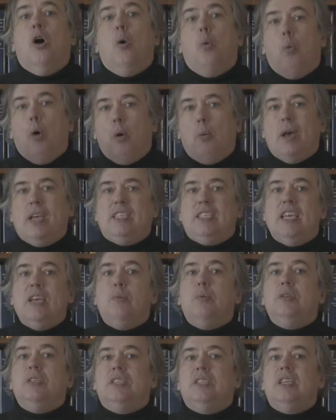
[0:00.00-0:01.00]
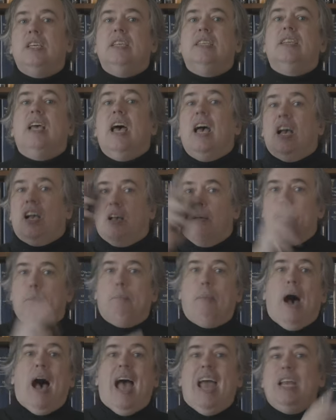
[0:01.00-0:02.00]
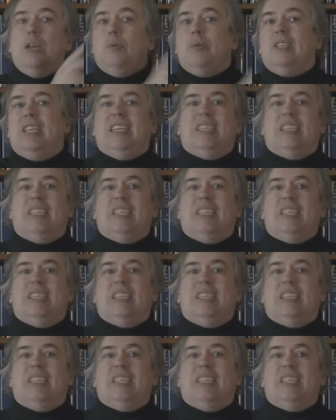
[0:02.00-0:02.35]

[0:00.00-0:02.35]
One-way sequences combined with